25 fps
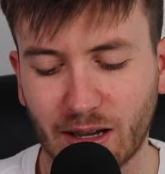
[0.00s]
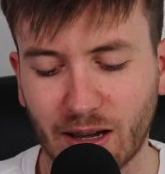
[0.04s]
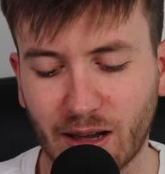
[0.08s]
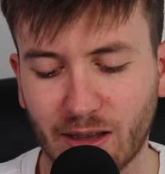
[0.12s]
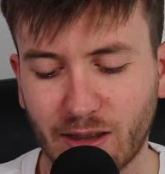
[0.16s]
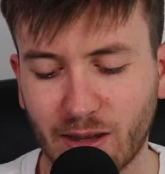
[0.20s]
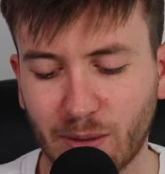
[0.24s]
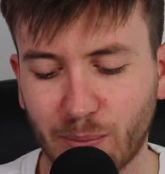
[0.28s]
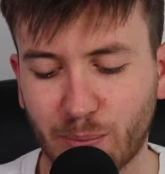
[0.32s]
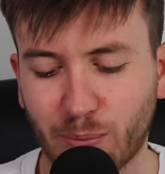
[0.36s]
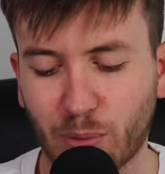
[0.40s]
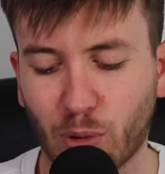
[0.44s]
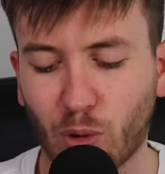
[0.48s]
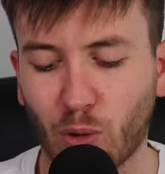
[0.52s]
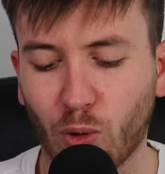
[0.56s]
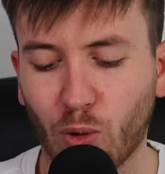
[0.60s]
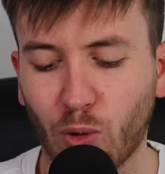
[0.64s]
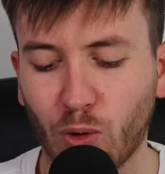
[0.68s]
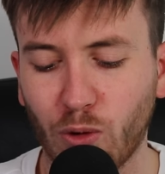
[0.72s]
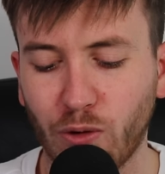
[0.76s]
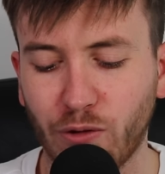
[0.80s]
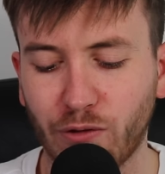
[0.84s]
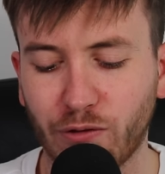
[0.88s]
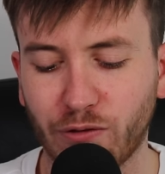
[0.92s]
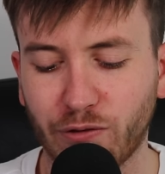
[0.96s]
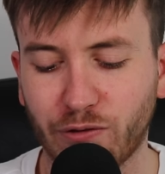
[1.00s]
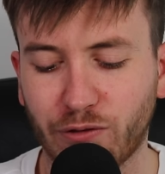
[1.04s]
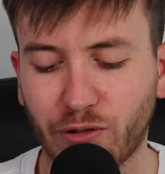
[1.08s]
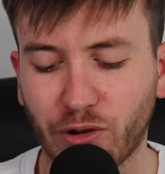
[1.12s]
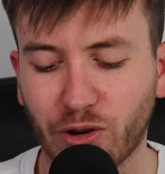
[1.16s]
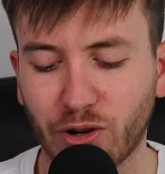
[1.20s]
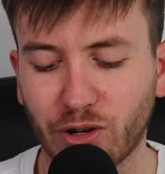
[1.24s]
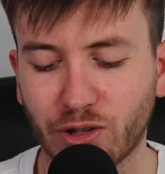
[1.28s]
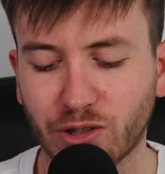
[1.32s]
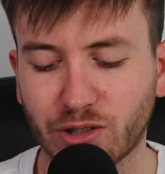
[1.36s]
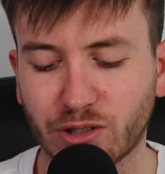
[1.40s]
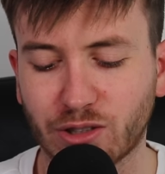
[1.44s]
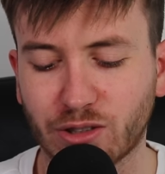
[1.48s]
And then Port
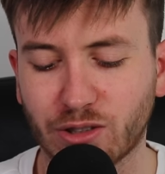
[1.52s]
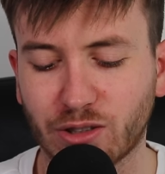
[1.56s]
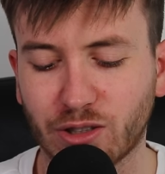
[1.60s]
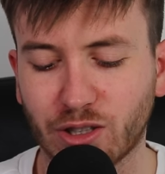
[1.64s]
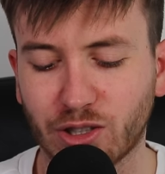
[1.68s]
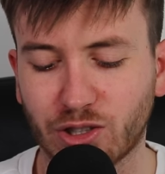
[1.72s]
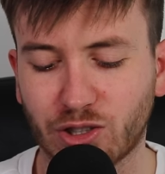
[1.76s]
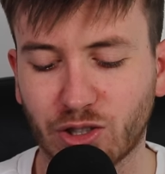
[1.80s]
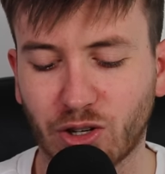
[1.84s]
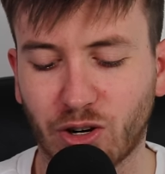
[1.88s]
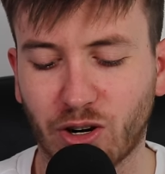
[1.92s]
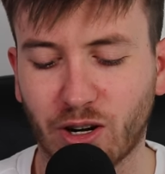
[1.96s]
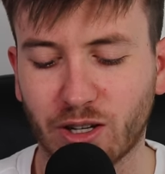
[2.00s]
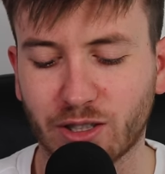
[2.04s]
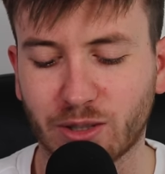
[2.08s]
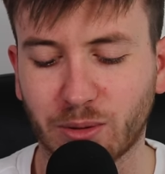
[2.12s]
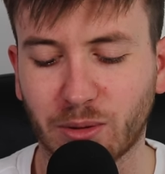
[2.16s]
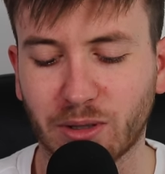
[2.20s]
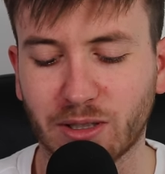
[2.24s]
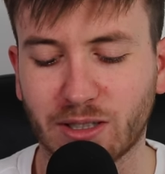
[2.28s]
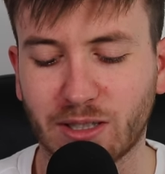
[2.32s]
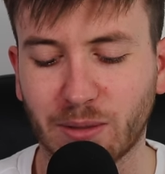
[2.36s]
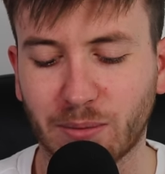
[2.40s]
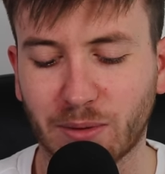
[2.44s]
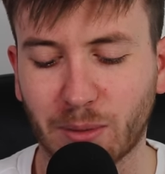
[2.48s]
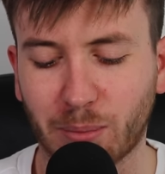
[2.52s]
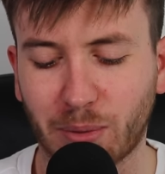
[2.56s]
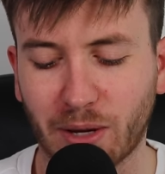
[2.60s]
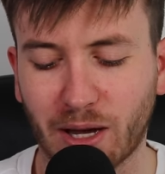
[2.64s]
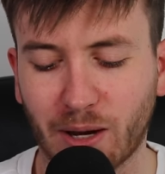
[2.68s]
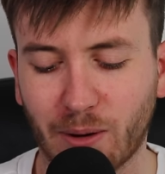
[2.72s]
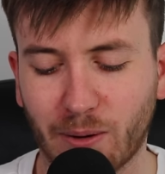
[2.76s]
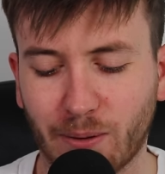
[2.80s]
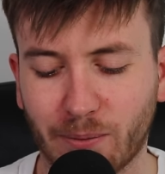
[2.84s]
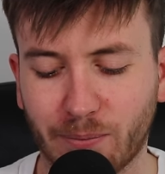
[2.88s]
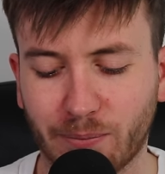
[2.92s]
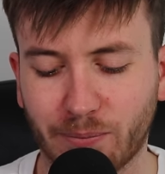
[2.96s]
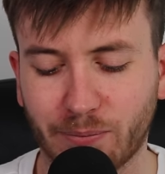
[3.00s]
versus the Giants. I'm going to tip the
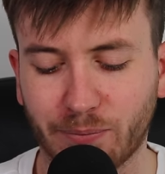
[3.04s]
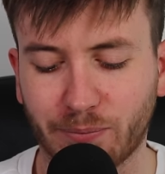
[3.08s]
Power.